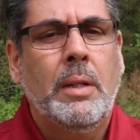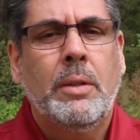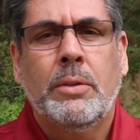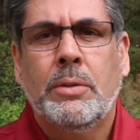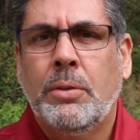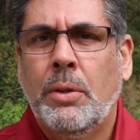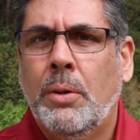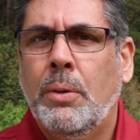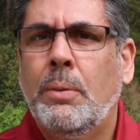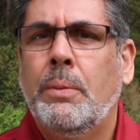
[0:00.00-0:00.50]

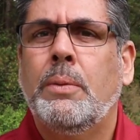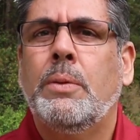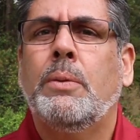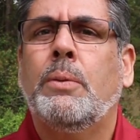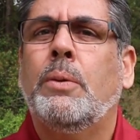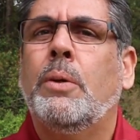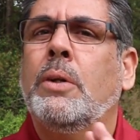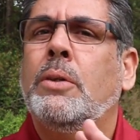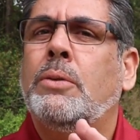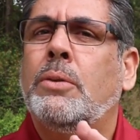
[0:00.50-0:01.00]
So
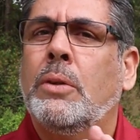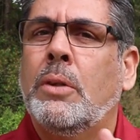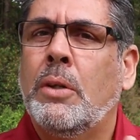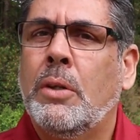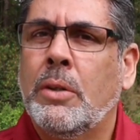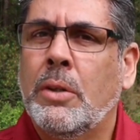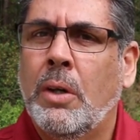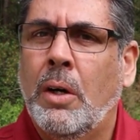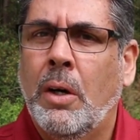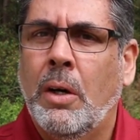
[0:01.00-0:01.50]
you're going to
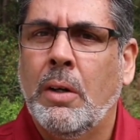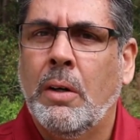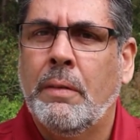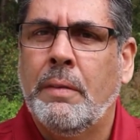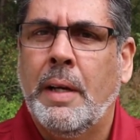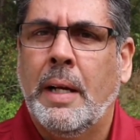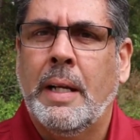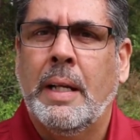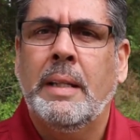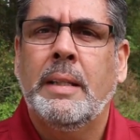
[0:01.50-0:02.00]
learn all
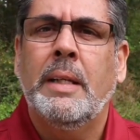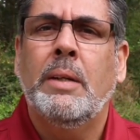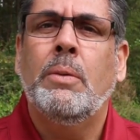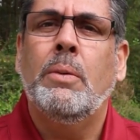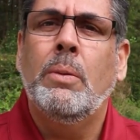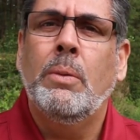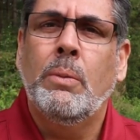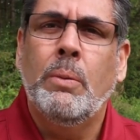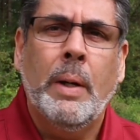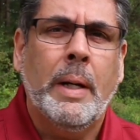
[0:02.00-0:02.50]
of that. And then
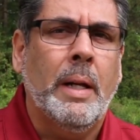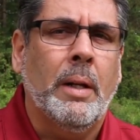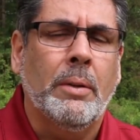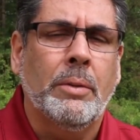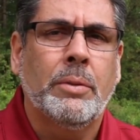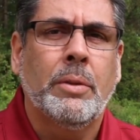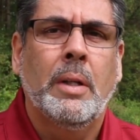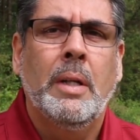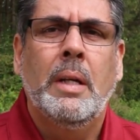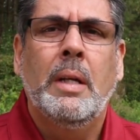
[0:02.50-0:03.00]
what
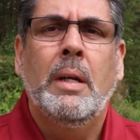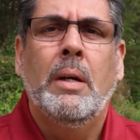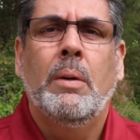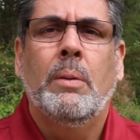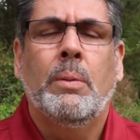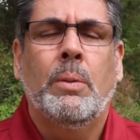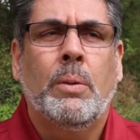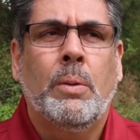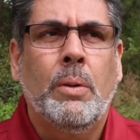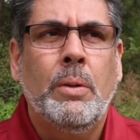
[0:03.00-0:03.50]
else?
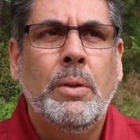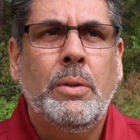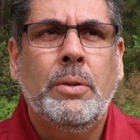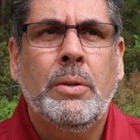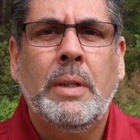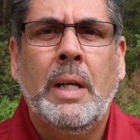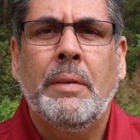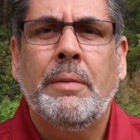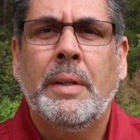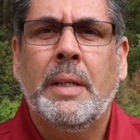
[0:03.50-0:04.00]
We're going
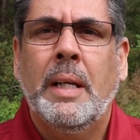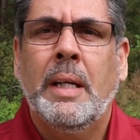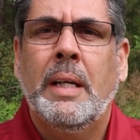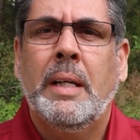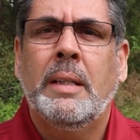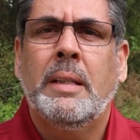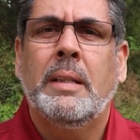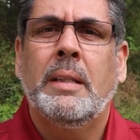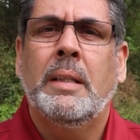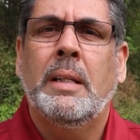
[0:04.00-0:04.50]

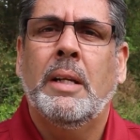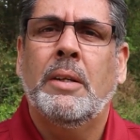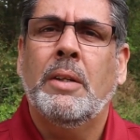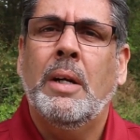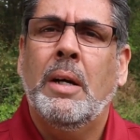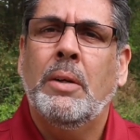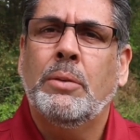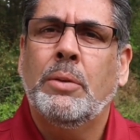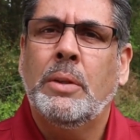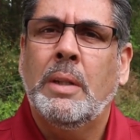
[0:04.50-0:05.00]
to
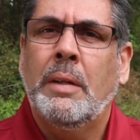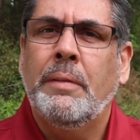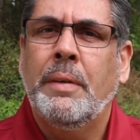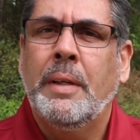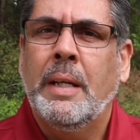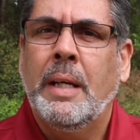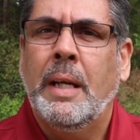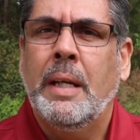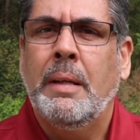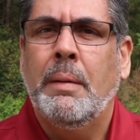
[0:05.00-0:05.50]
learn how to
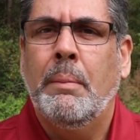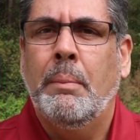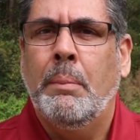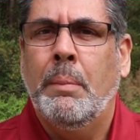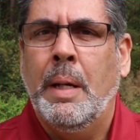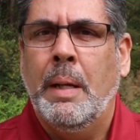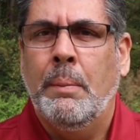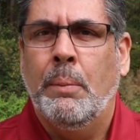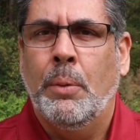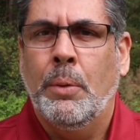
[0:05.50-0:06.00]
navigate
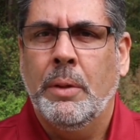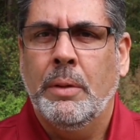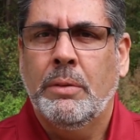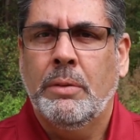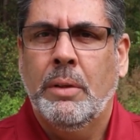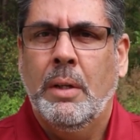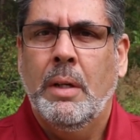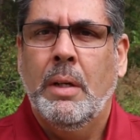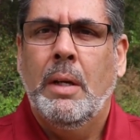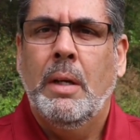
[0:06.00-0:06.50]

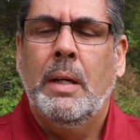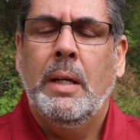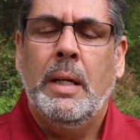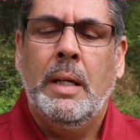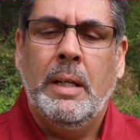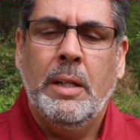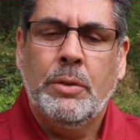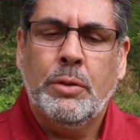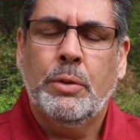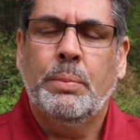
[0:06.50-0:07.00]
memories.
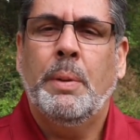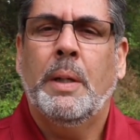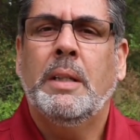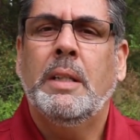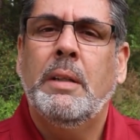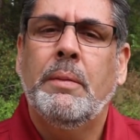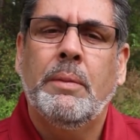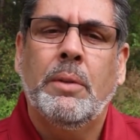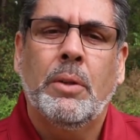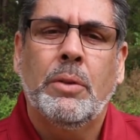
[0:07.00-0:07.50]
In
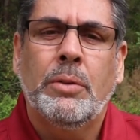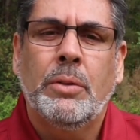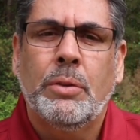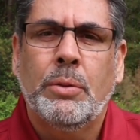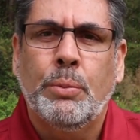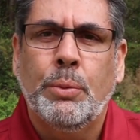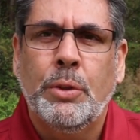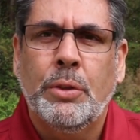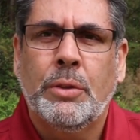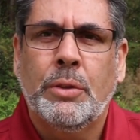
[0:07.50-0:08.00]
introspective
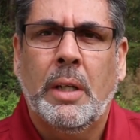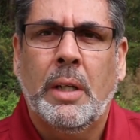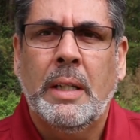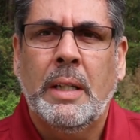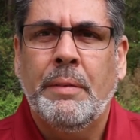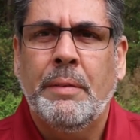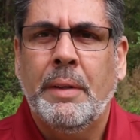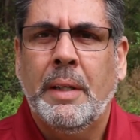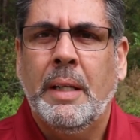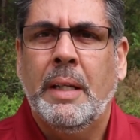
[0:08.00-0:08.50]
hypnosis, we start
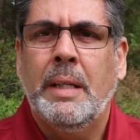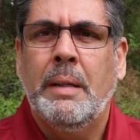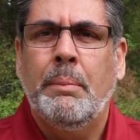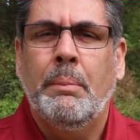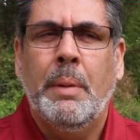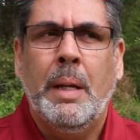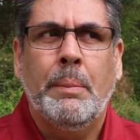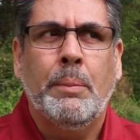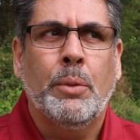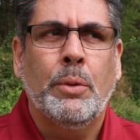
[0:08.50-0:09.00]

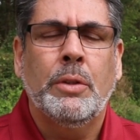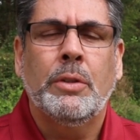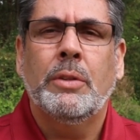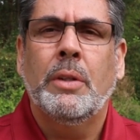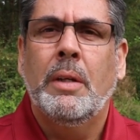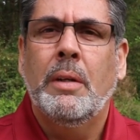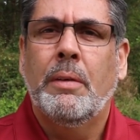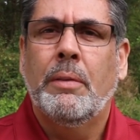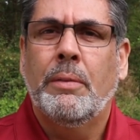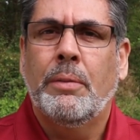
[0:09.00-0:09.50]
navigating
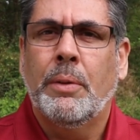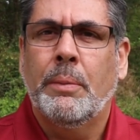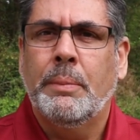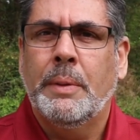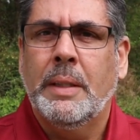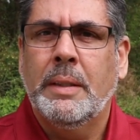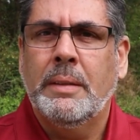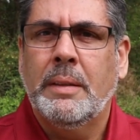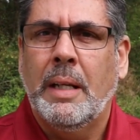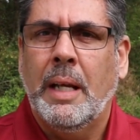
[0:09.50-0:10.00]
memories from
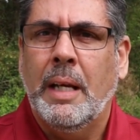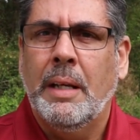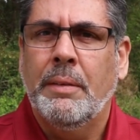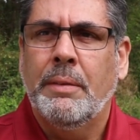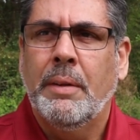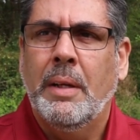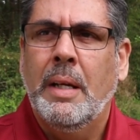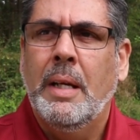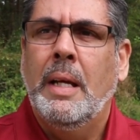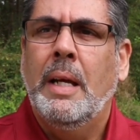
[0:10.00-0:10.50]
this
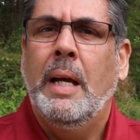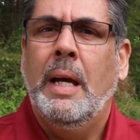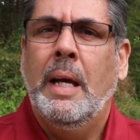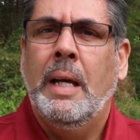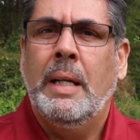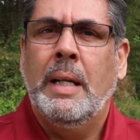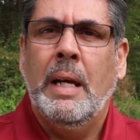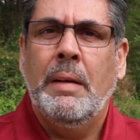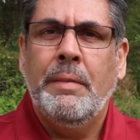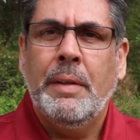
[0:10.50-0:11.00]
life.
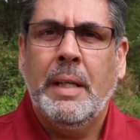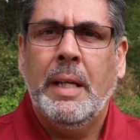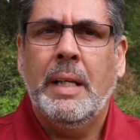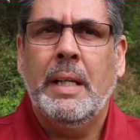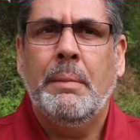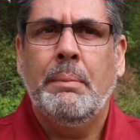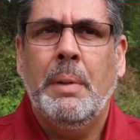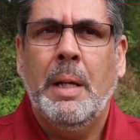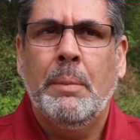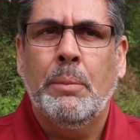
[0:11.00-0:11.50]
And
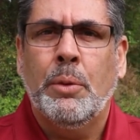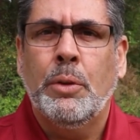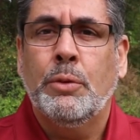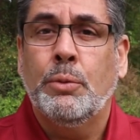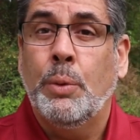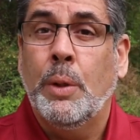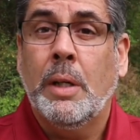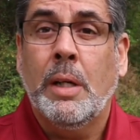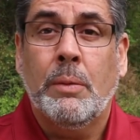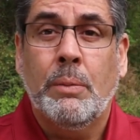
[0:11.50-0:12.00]
navigating
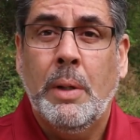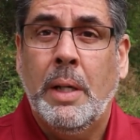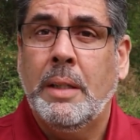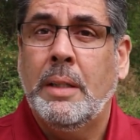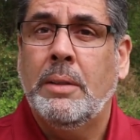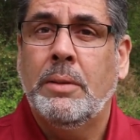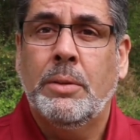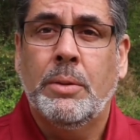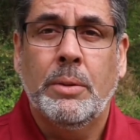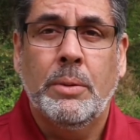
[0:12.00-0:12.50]
memories, we can run
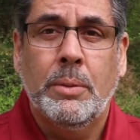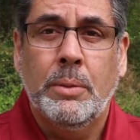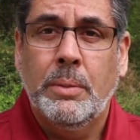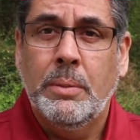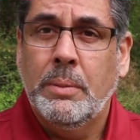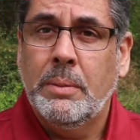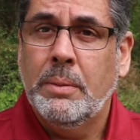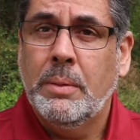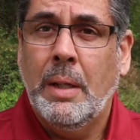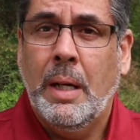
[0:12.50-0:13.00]

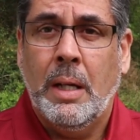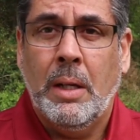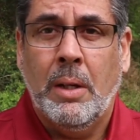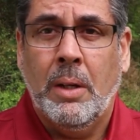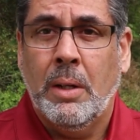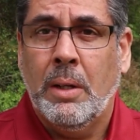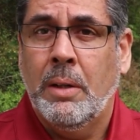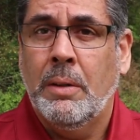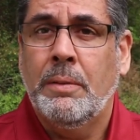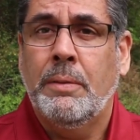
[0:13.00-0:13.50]
into a
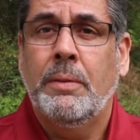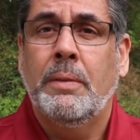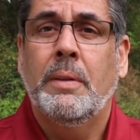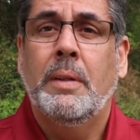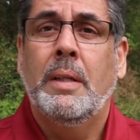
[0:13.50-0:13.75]
lot of